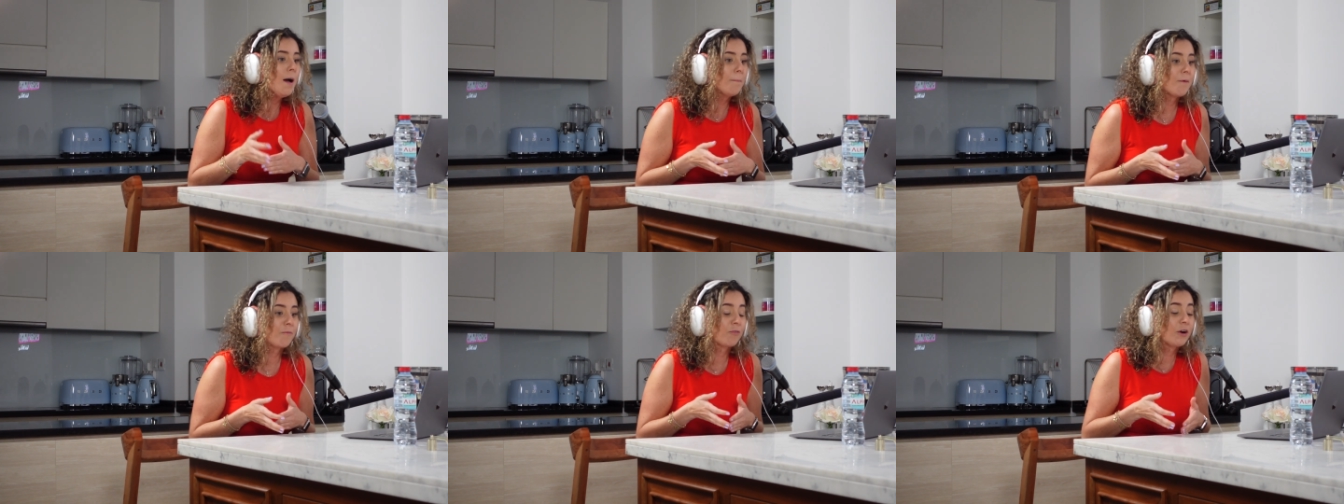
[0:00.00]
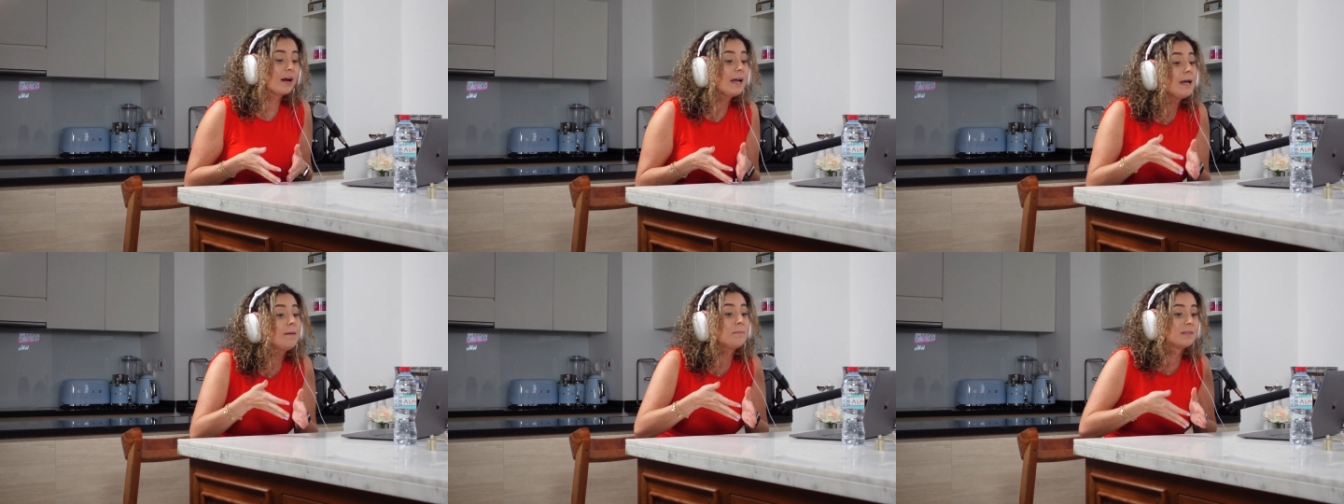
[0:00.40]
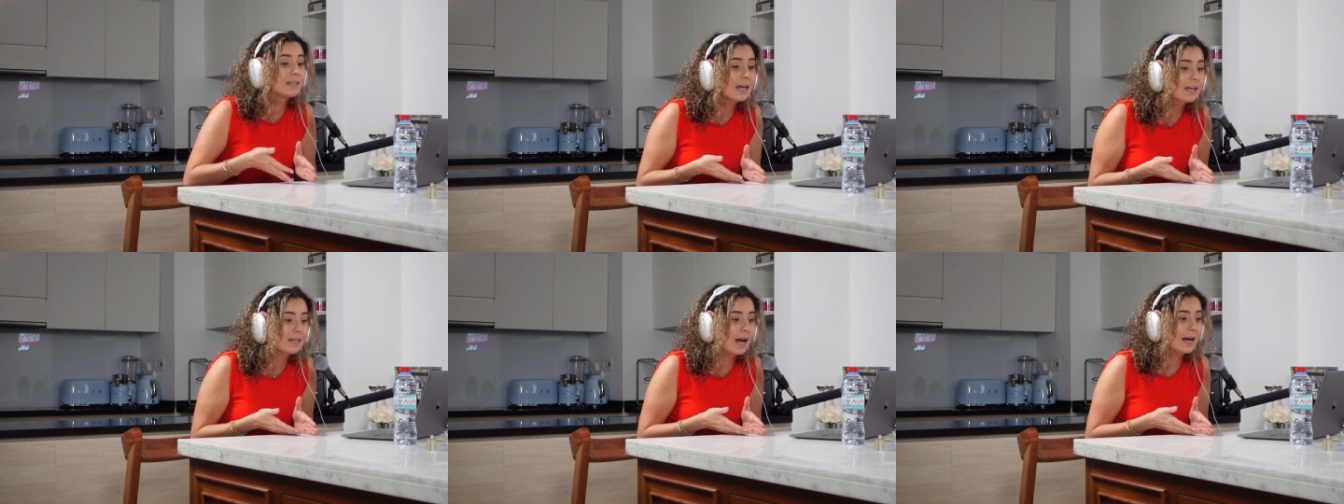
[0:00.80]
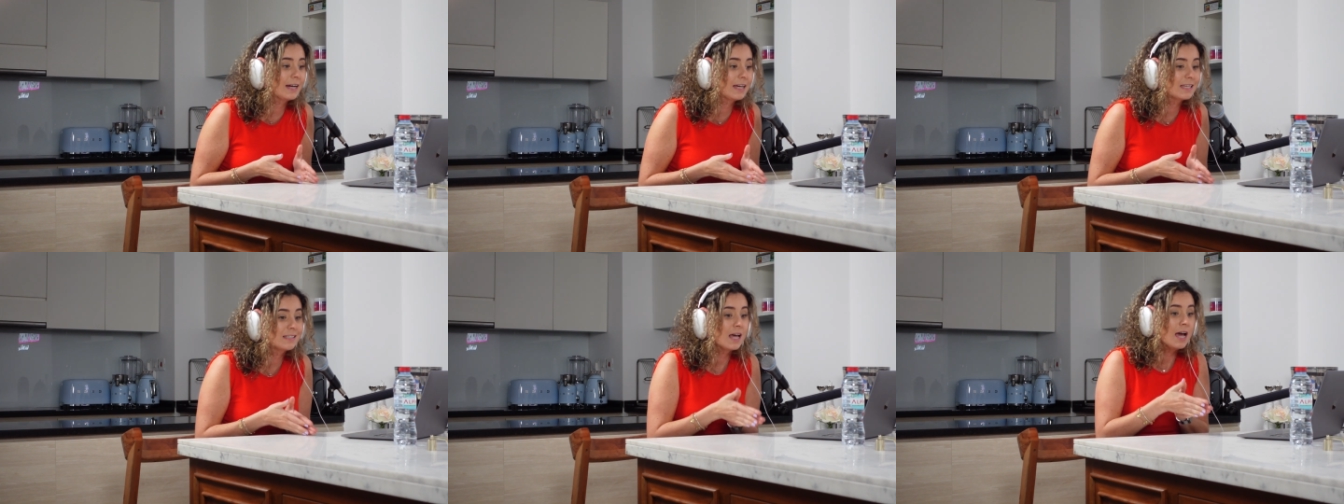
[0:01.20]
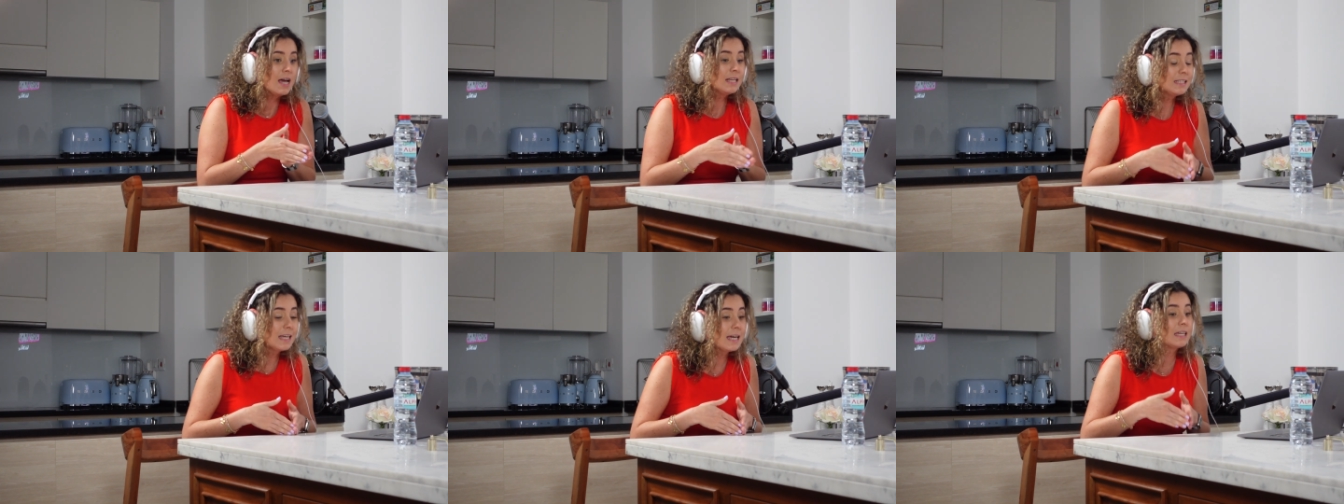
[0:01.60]
But for him, date night is,
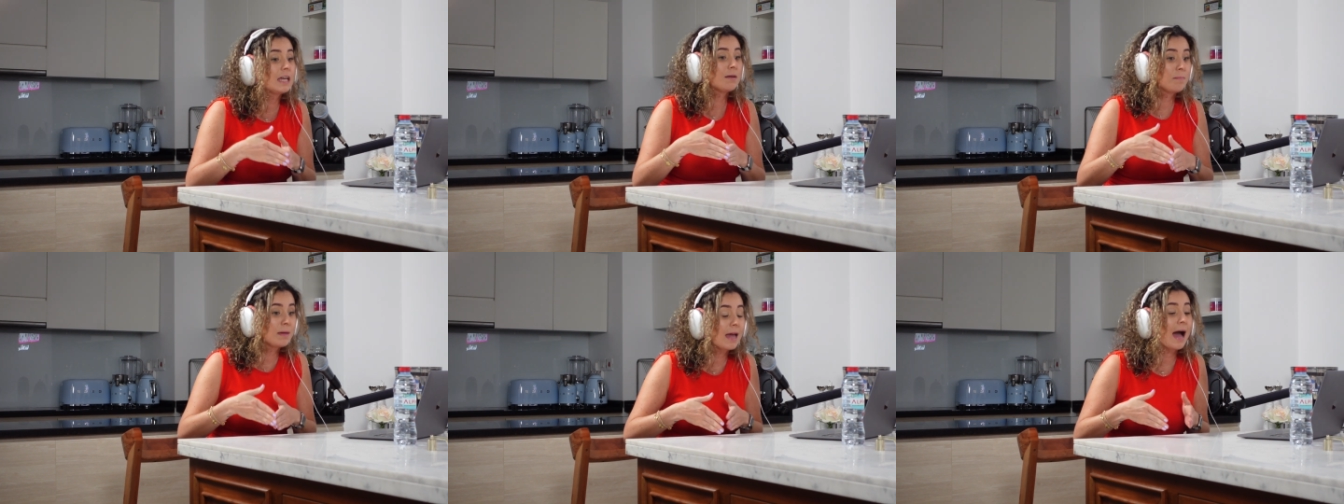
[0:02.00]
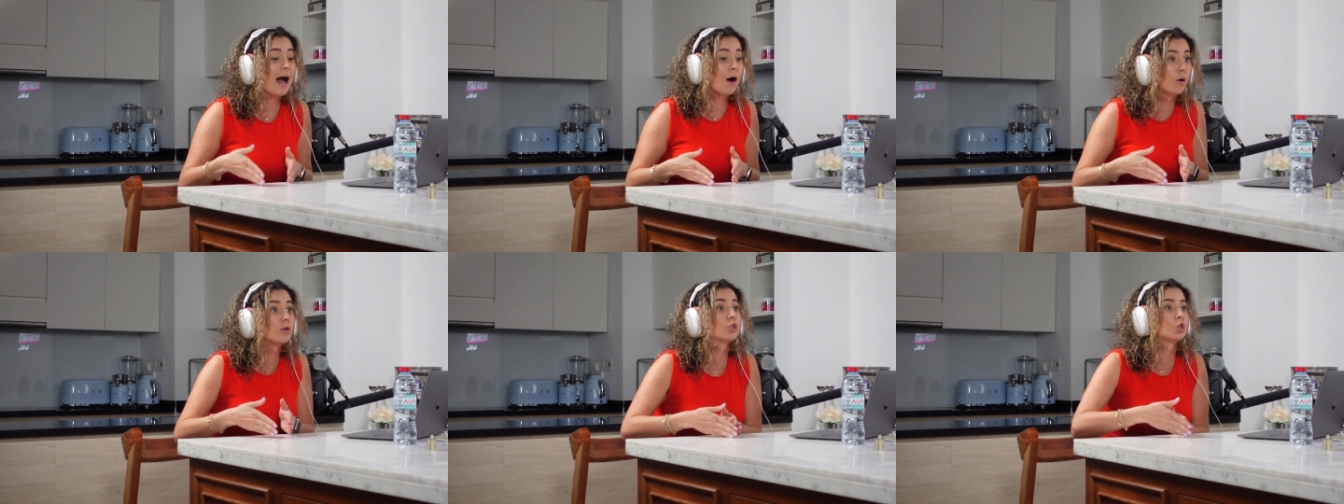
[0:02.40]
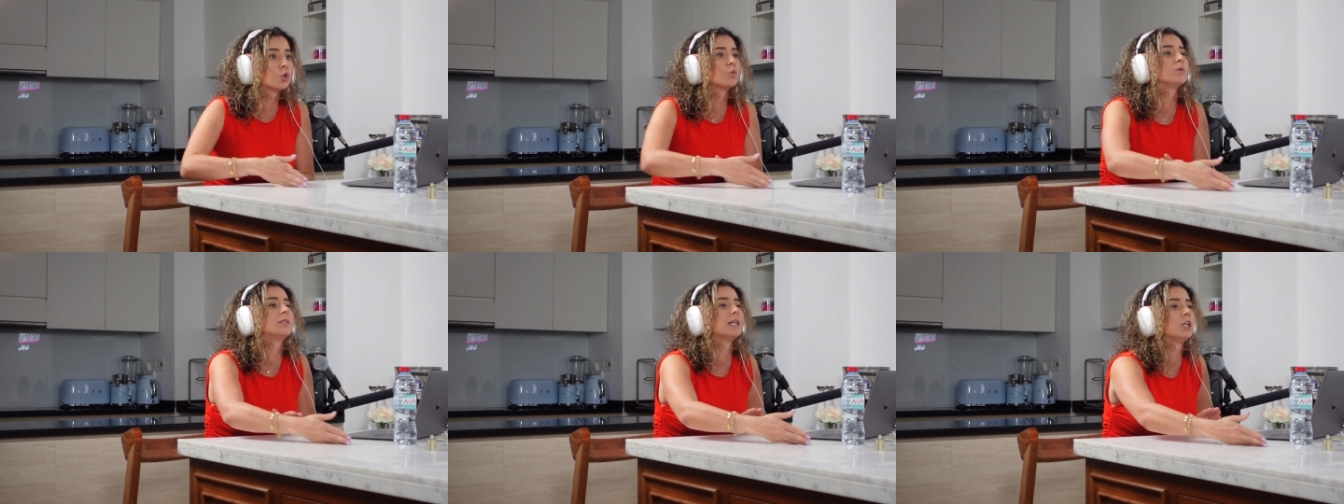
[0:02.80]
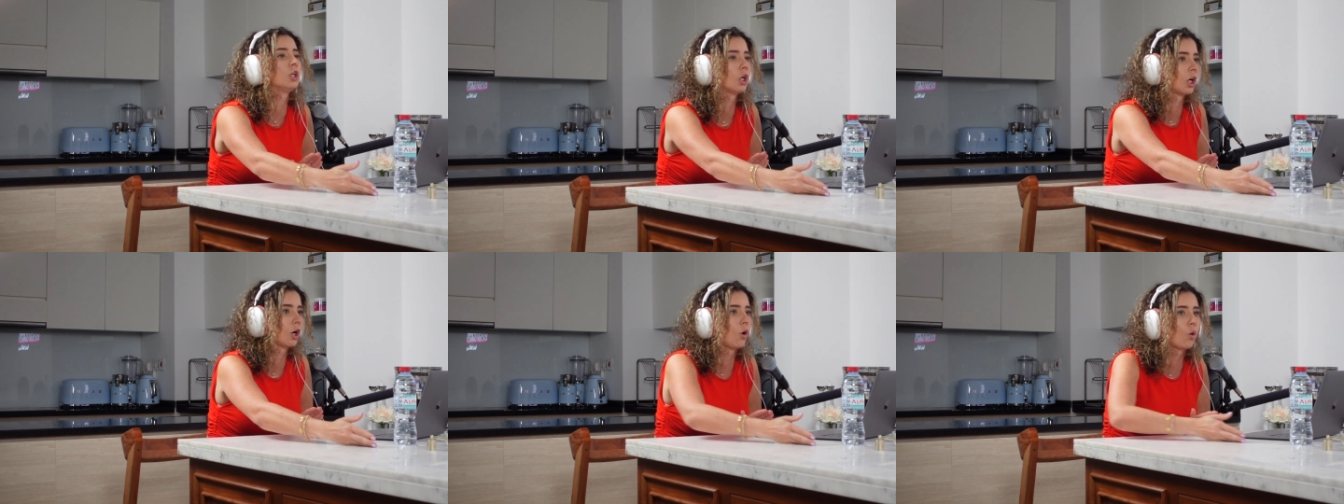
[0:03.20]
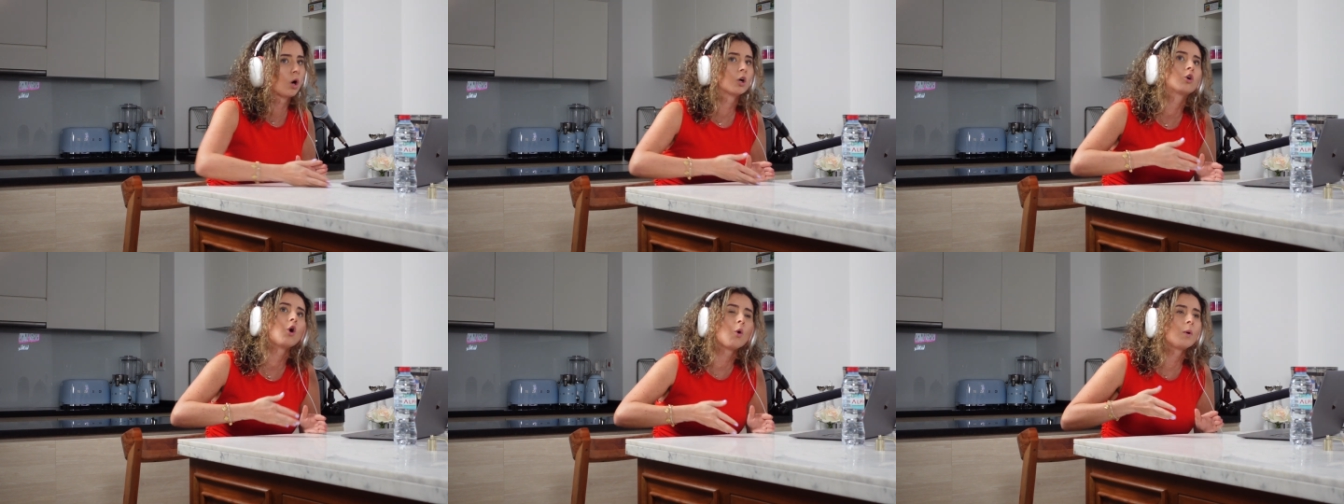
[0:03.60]
taking me out to dinner or
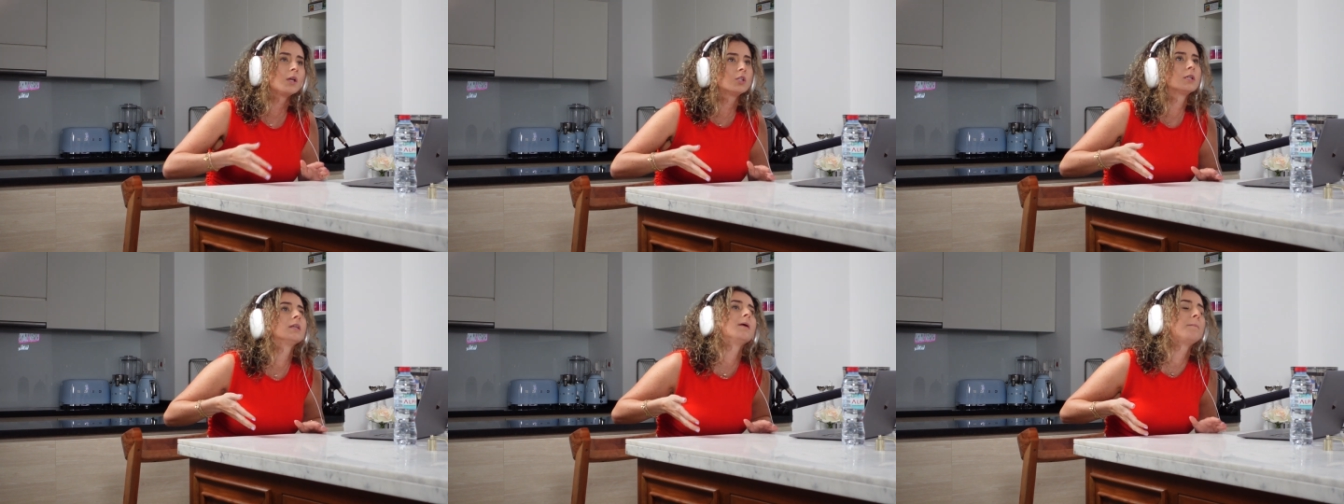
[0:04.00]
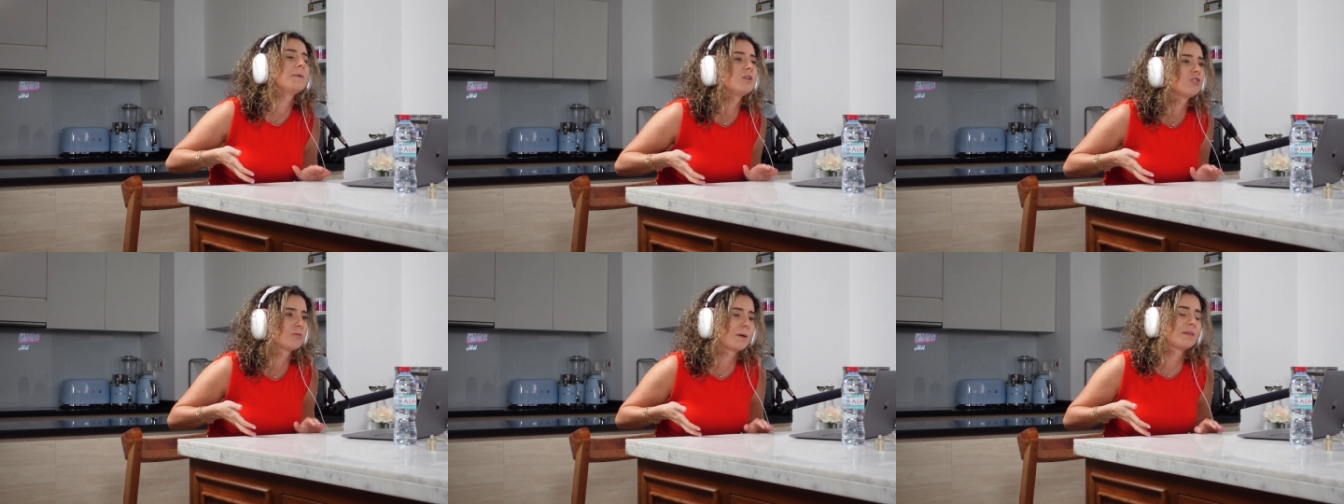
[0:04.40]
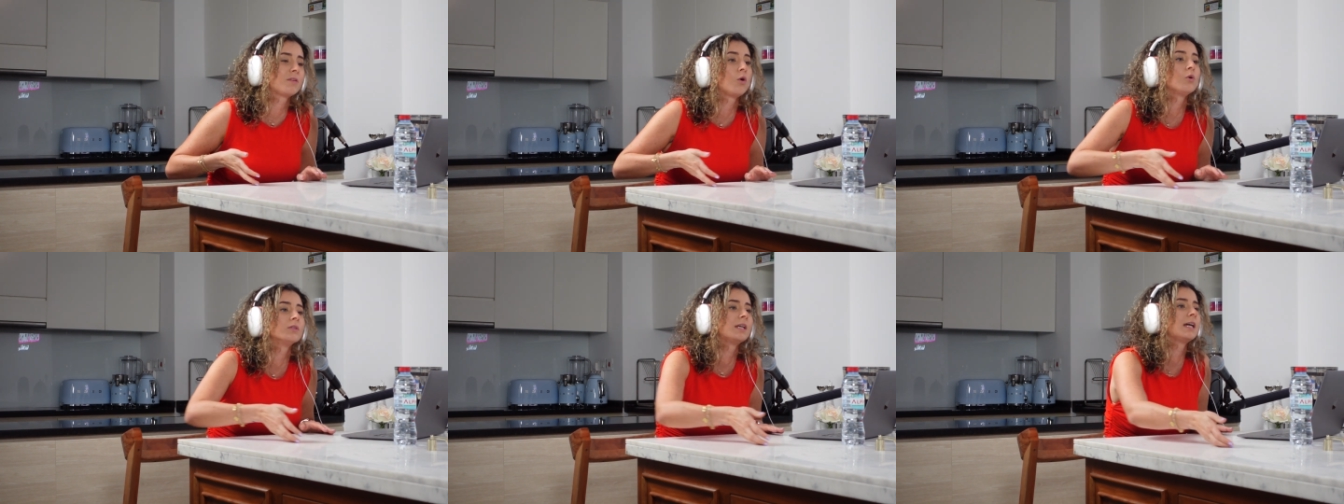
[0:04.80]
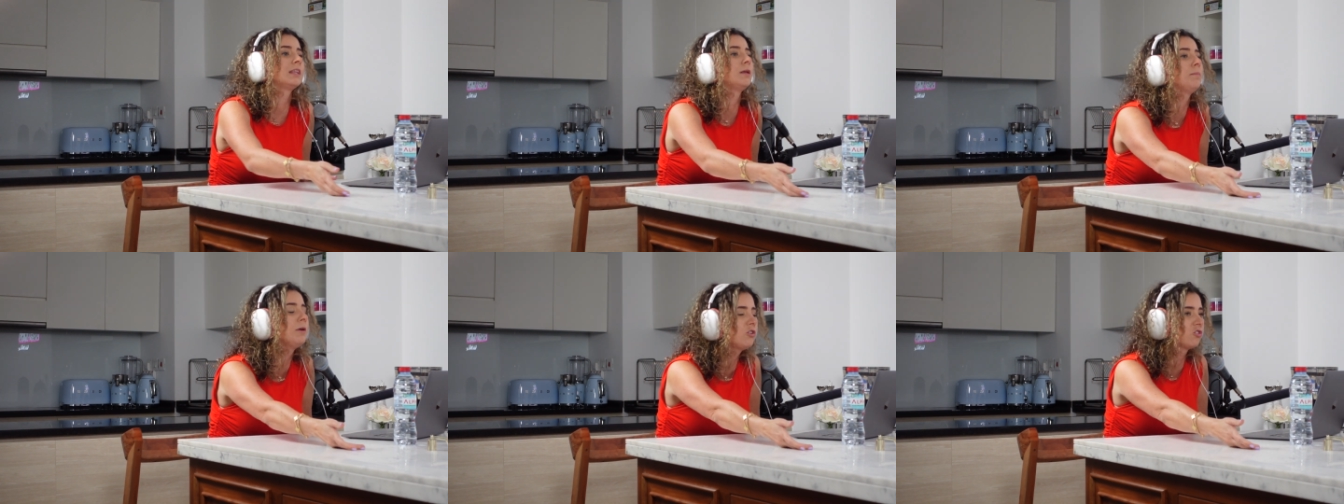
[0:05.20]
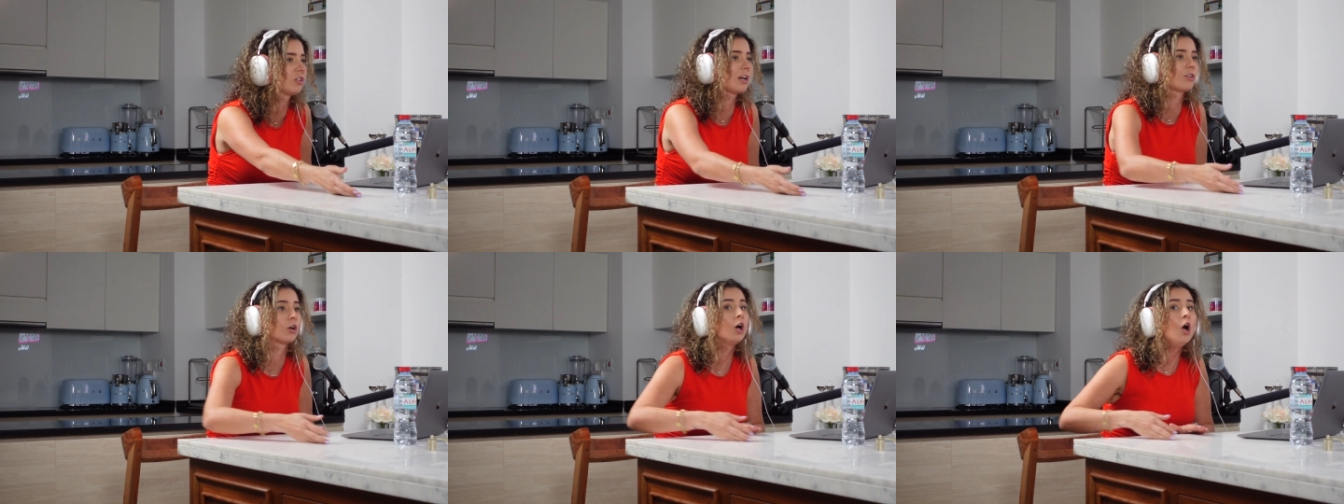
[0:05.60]
going to the beach, spending the whole day at the beach
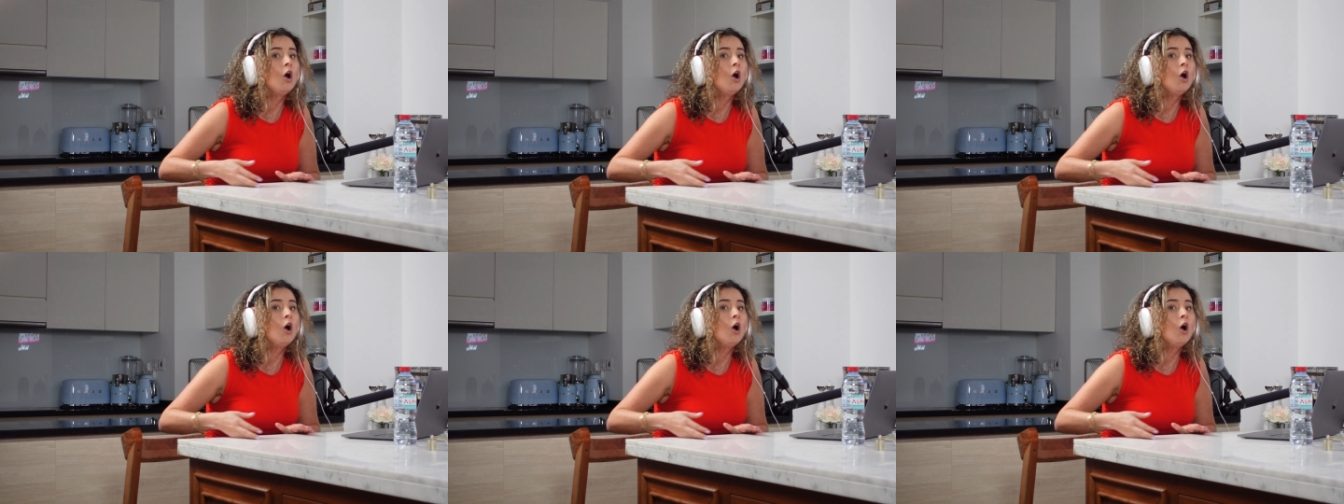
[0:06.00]
together,